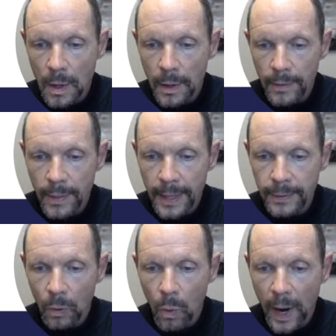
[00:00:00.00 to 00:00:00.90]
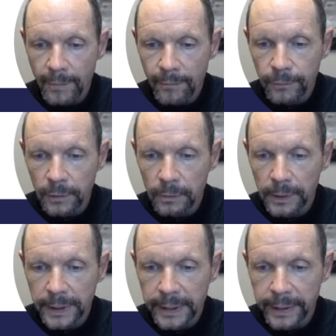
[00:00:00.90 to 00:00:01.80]
then the white
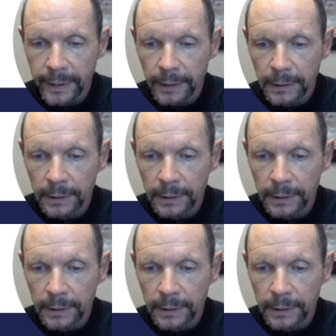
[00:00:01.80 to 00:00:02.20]
fluid here,